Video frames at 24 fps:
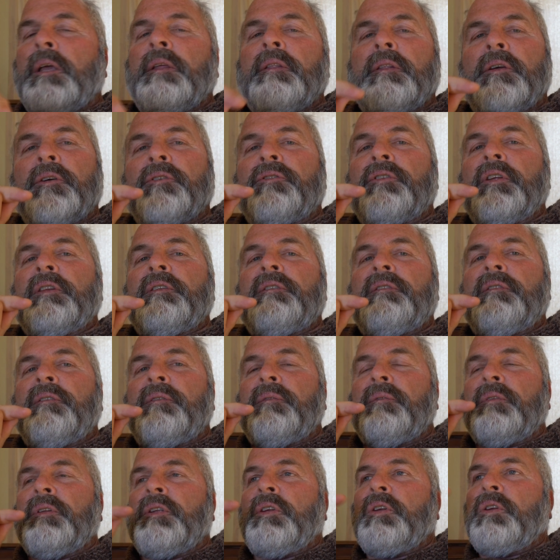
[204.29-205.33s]
there's a
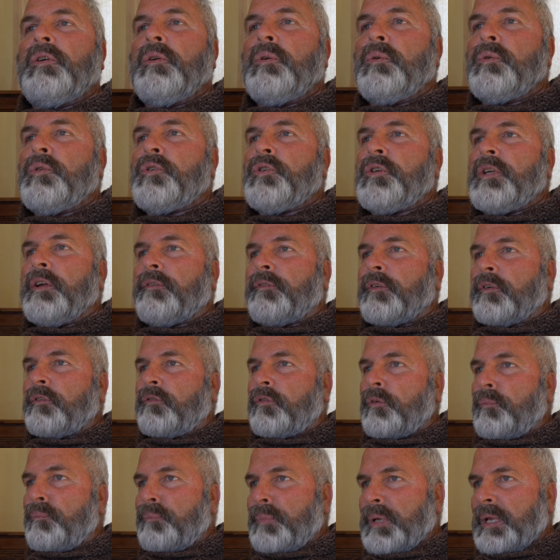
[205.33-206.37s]
huge difference
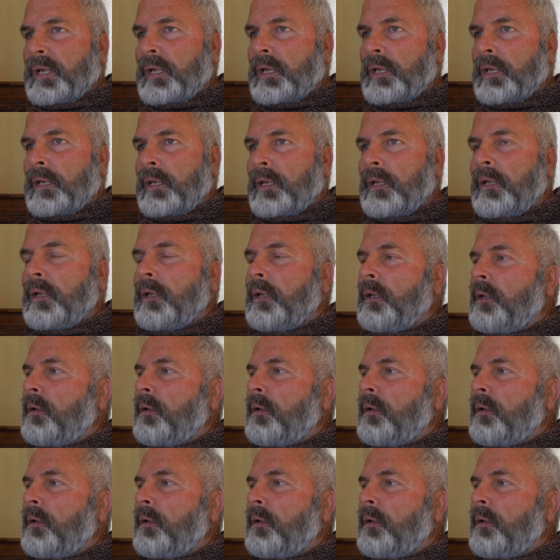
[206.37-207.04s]
from being